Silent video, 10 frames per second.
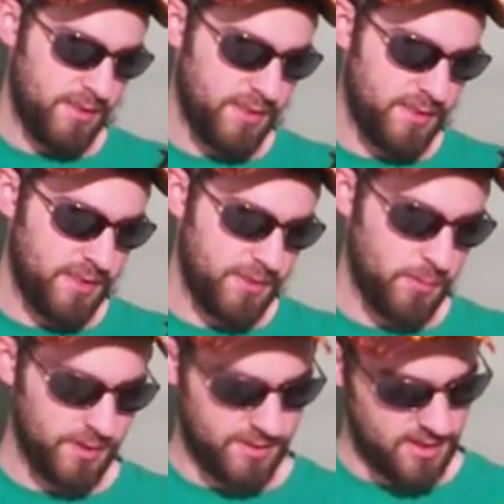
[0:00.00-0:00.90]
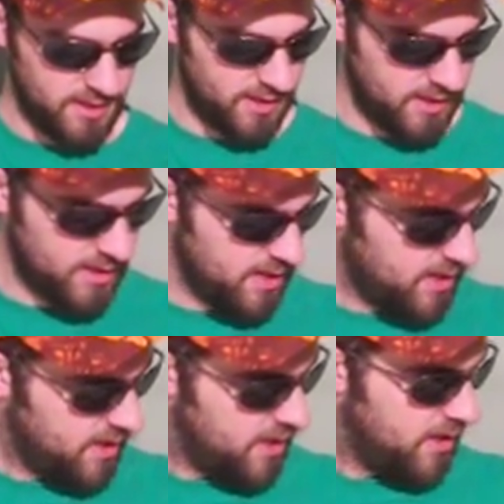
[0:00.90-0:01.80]
since this was the
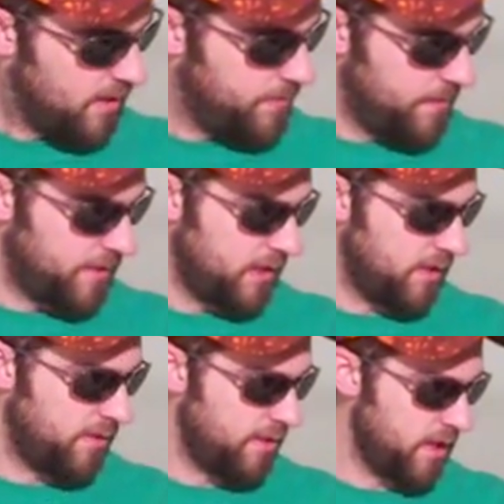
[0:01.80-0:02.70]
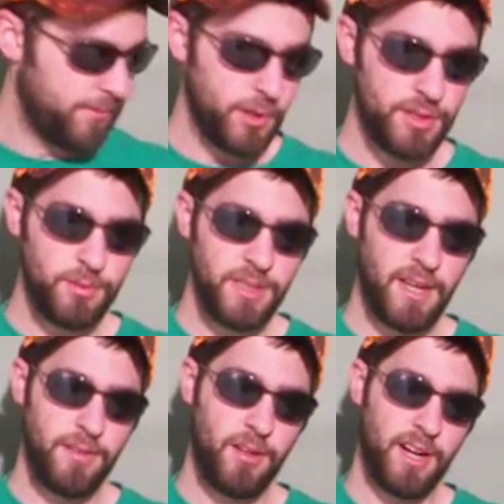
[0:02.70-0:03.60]
50th
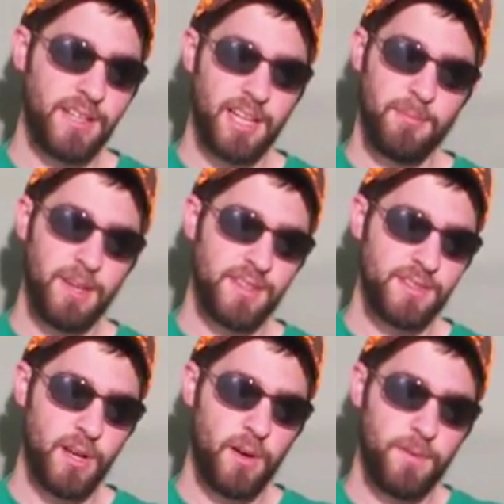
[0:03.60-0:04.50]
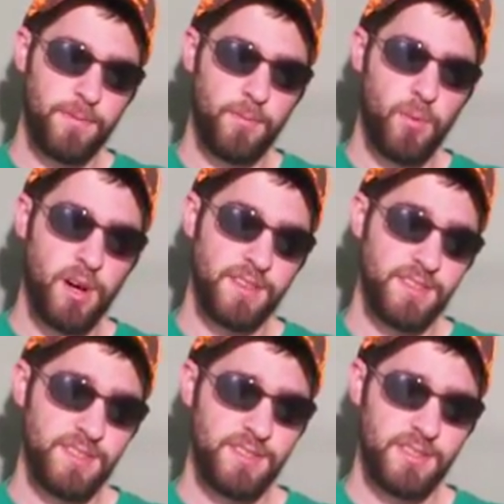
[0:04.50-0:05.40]
anniversary, I thought I'd get myself
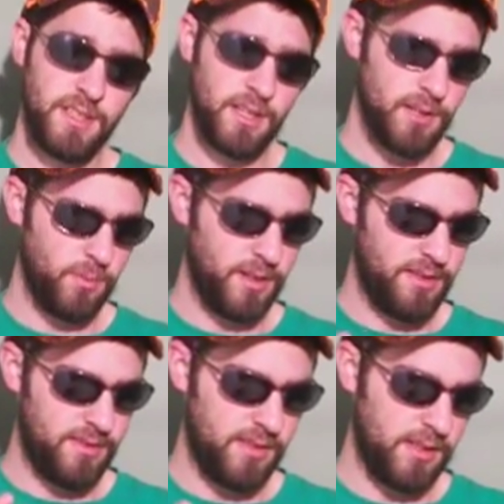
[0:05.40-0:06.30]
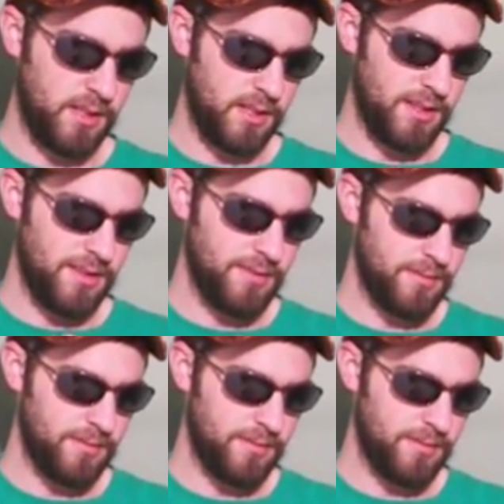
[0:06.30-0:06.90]
one this year with the